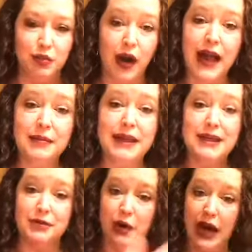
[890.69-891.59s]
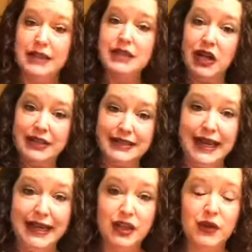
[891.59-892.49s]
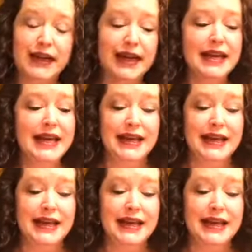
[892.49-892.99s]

Brian because Brian saw his daddy doing it.